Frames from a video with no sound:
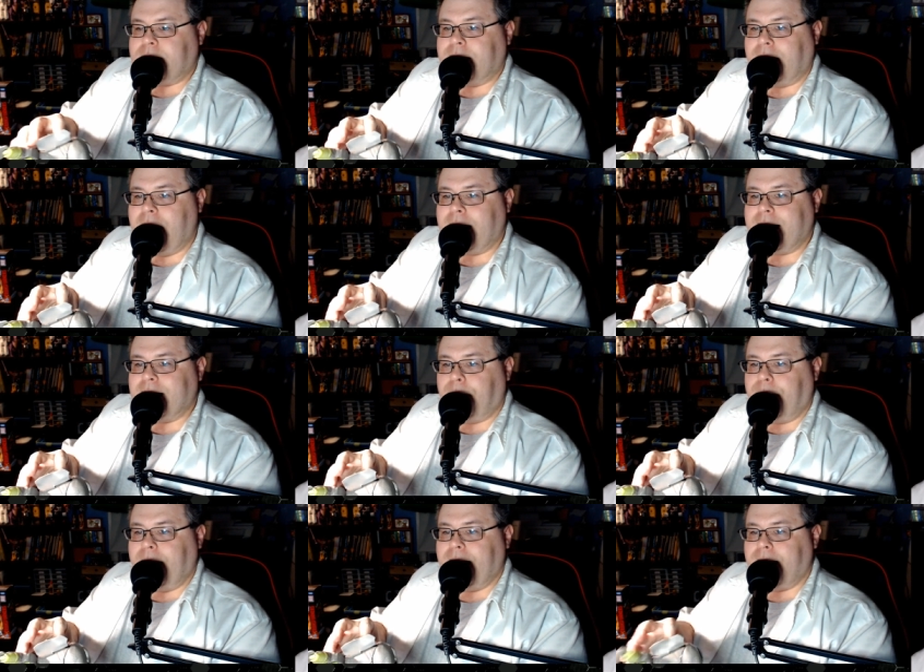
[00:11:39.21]
Lock in the
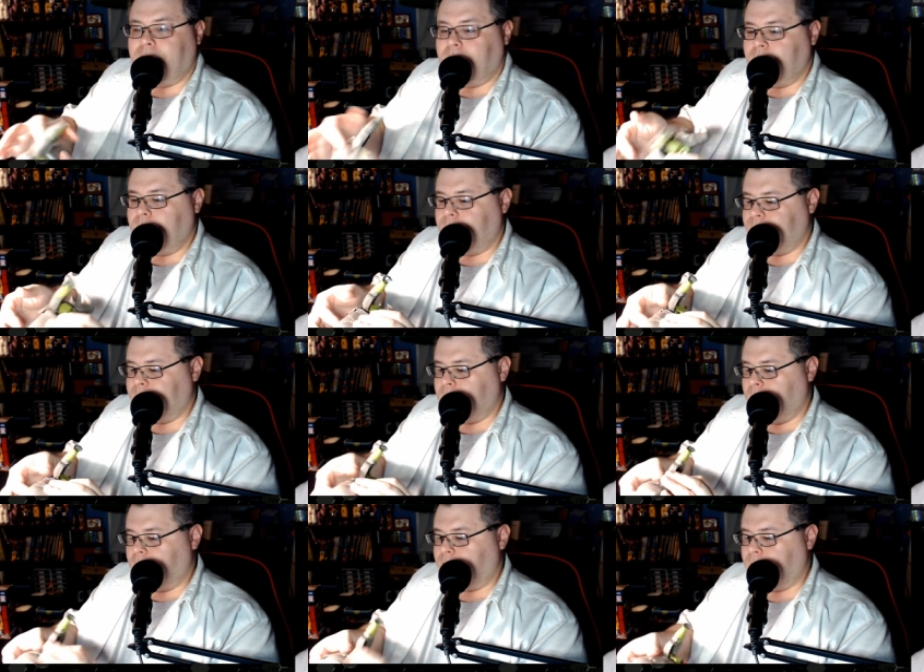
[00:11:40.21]
panel,
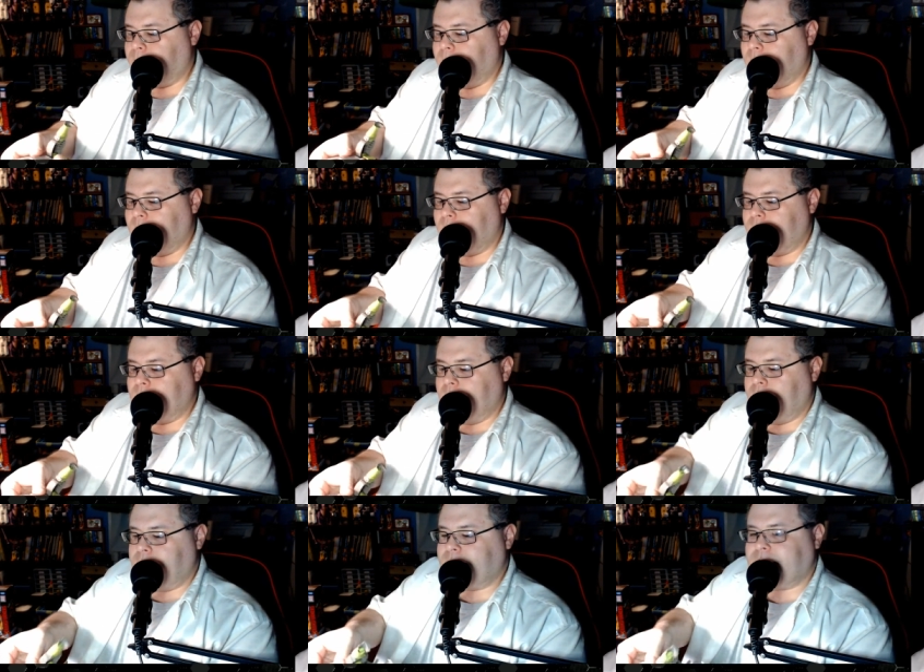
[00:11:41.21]
repeat on the
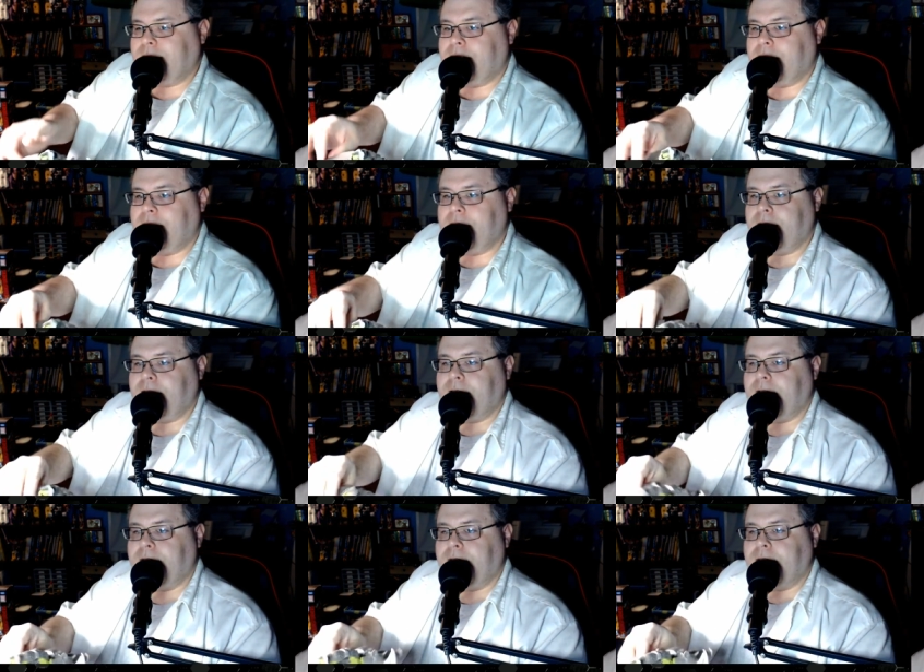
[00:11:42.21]
other side.
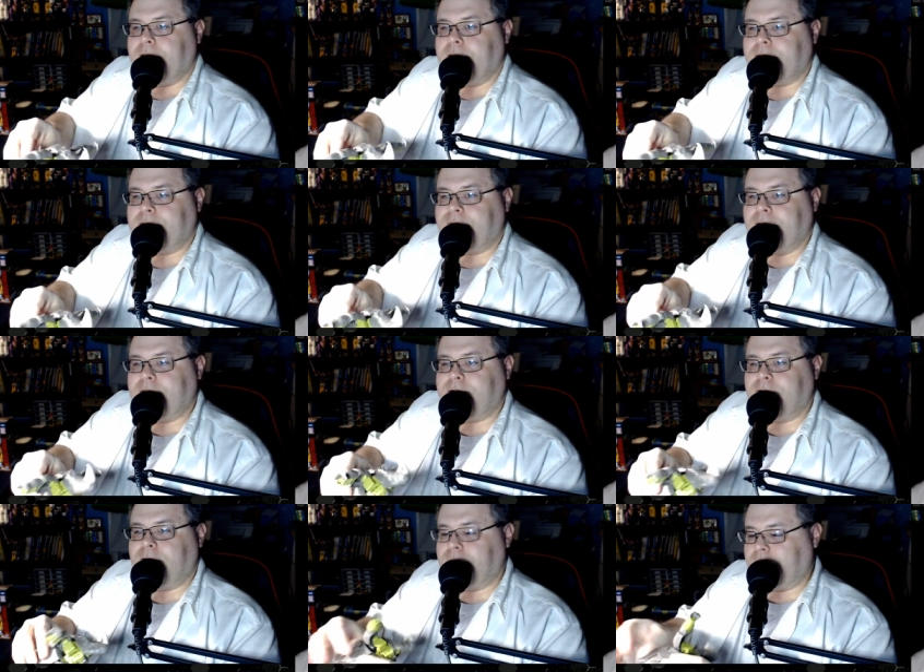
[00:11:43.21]
See if I can do
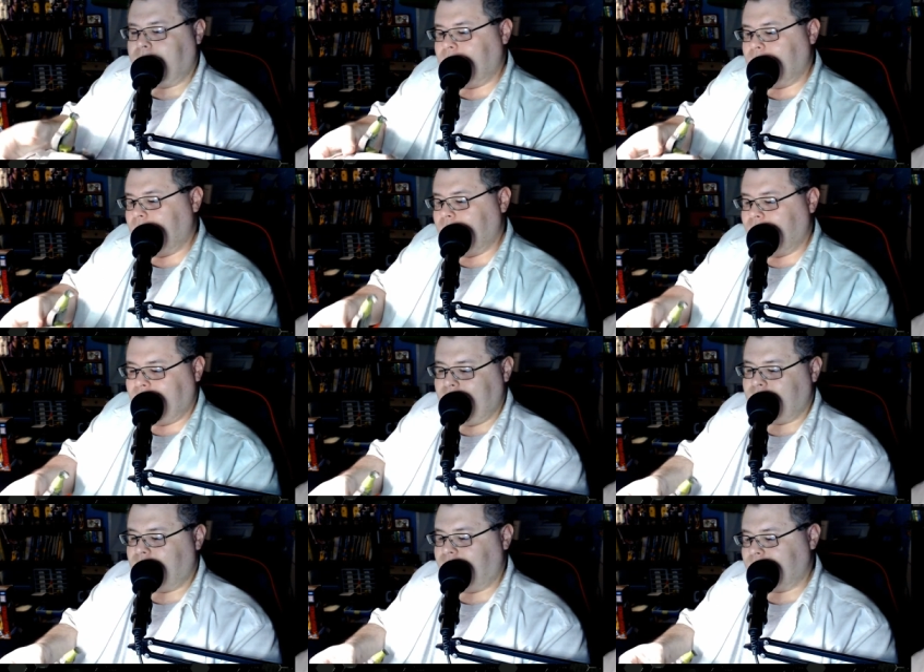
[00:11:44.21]
it with the camera. I can't
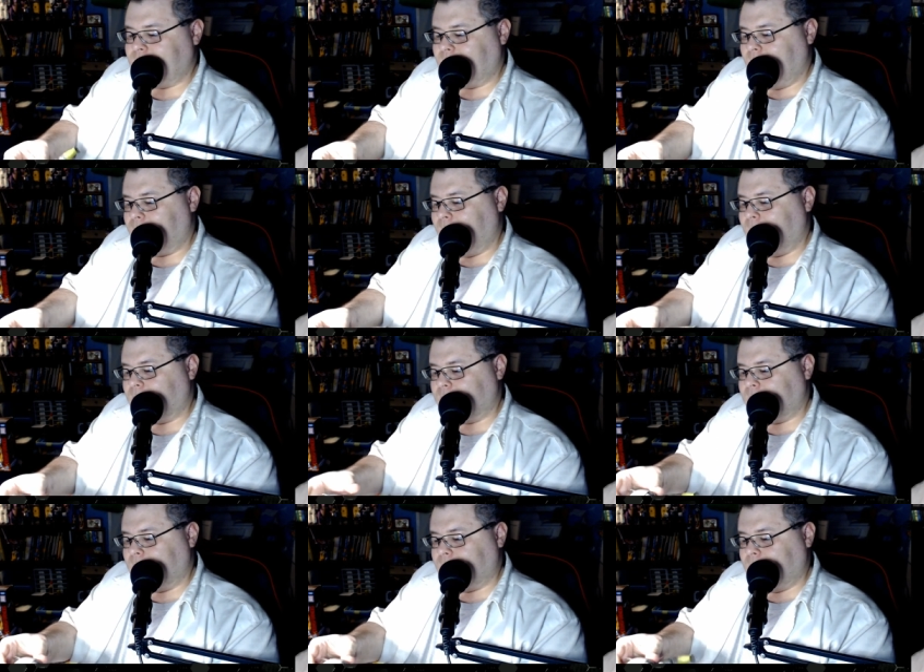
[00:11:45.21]
do it facing the camera. I have to
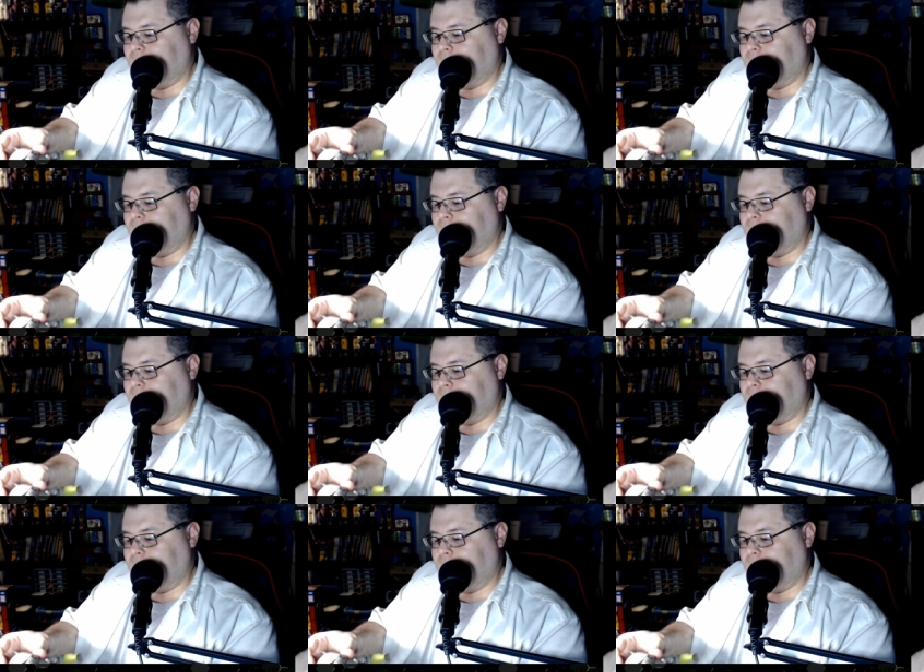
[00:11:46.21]
see it.